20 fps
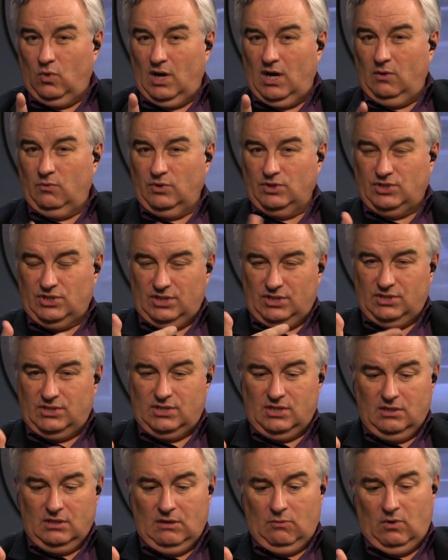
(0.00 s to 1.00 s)
want, which
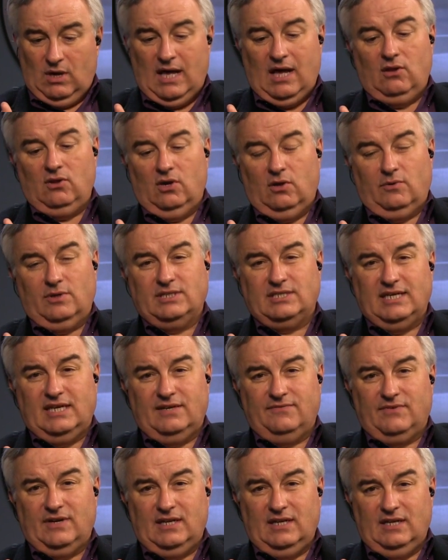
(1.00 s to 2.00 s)
is well, how long would it
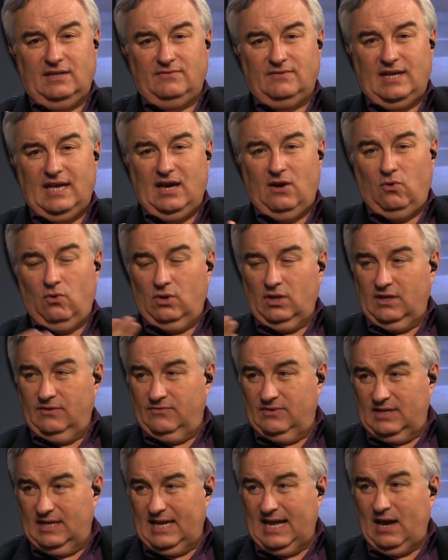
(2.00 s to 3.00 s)
take if I leave now or
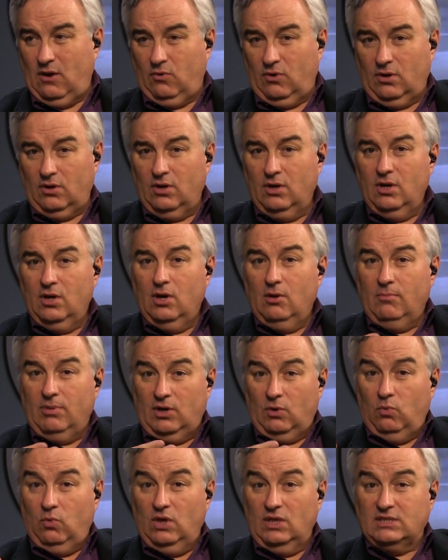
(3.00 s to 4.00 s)
leave in an hour? Yeah.
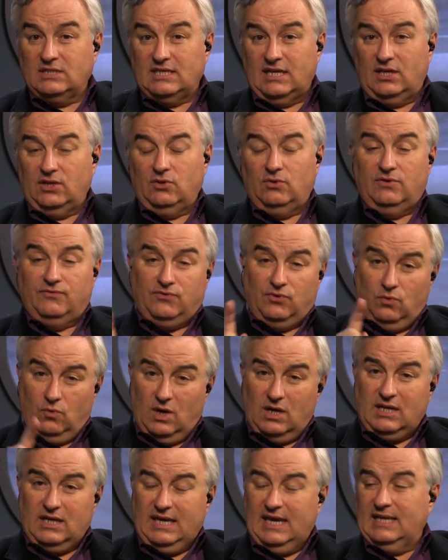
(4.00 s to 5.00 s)
But it will tell you if you
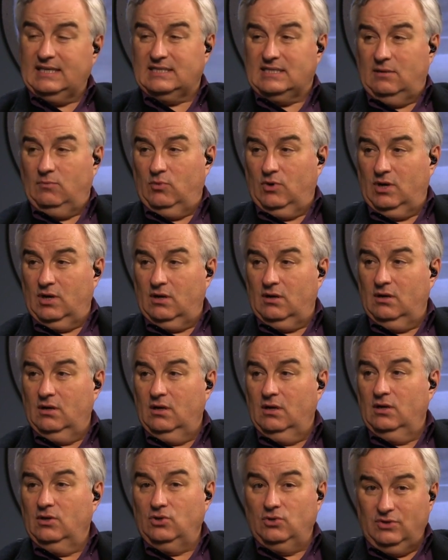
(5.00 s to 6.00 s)
want to get somewhere,
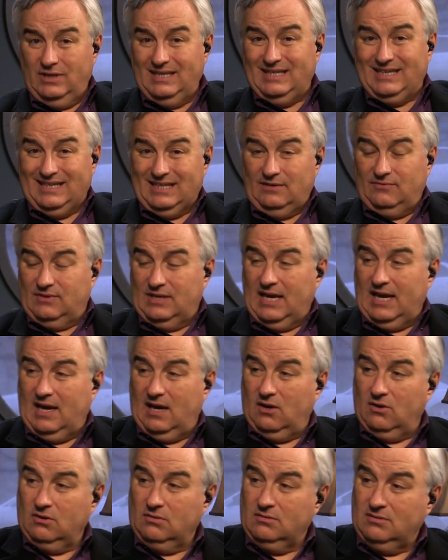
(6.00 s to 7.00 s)
you need to leave
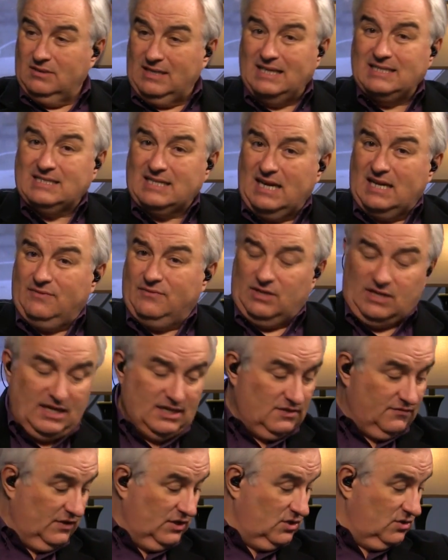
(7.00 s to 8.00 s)
now. That's kind of a
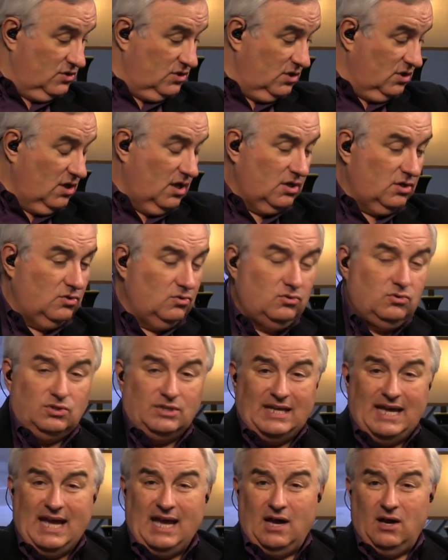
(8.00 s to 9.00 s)
nice feature. Turn on Google
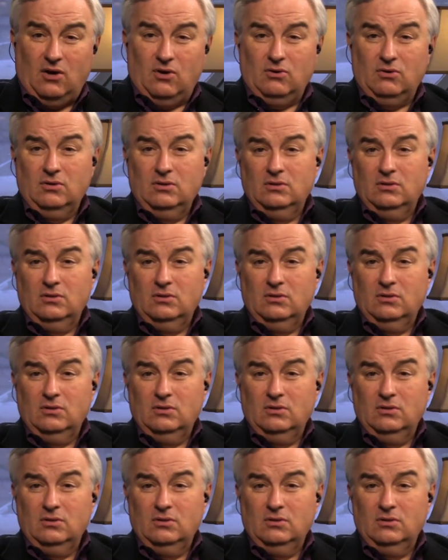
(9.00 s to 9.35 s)
Now.